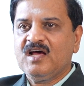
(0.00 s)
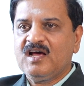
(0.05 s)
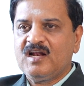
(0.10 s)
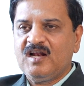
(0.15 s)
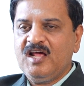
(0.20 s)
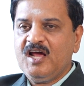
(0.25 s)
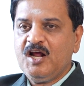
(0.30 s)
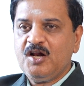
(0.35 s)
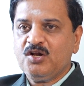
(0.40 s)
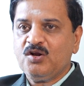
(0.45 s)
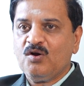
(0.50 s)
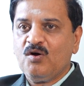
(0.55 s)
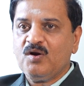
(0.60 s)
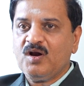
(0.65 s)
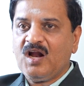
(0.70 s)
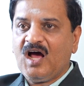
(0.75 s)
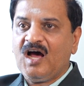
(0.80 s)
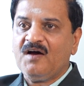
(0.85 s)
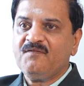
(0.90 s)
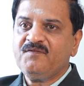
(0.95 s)
later
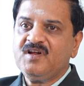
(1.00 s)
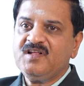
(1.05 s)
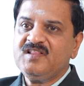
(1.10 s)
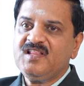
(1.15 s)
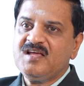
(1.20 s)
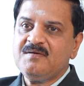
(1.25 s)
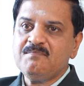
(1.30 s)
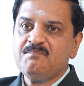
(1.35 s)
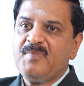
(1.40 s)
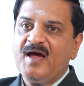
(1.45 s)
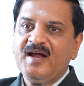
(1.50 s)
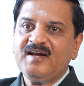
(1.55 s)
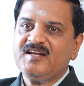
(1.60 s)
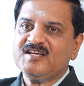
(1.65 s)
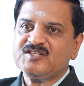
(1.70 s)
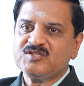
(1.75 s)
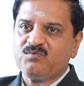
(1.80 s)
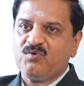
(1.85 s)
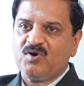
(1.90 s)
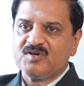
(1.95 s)
on after the impact
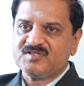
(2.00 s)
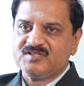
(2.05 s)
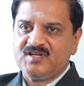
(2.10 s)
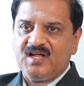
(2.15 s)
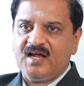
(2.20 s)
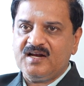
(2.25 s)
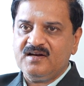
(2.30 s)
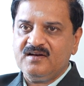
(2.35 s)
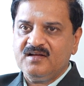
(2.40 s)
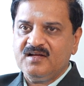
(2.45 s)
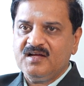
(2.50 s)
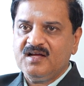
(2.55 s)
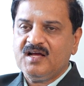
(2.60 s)
test was done,